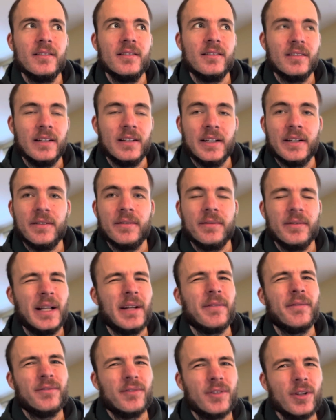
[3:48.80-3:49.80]
life,
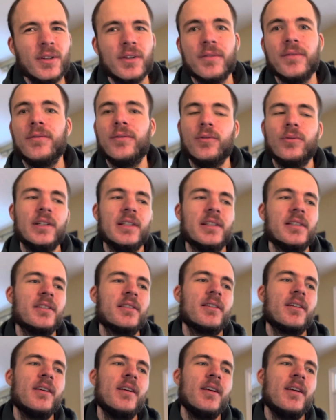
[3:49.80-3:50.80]
like to the
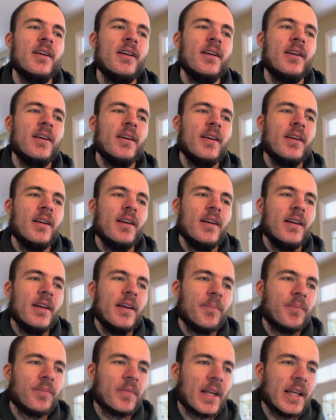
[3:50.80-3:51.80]
fullest.
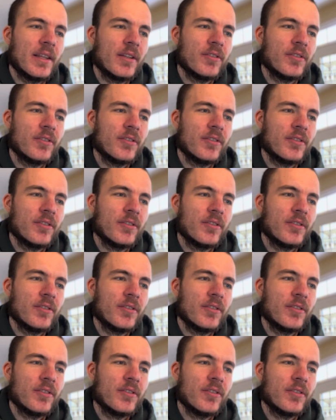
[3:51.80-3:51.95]
And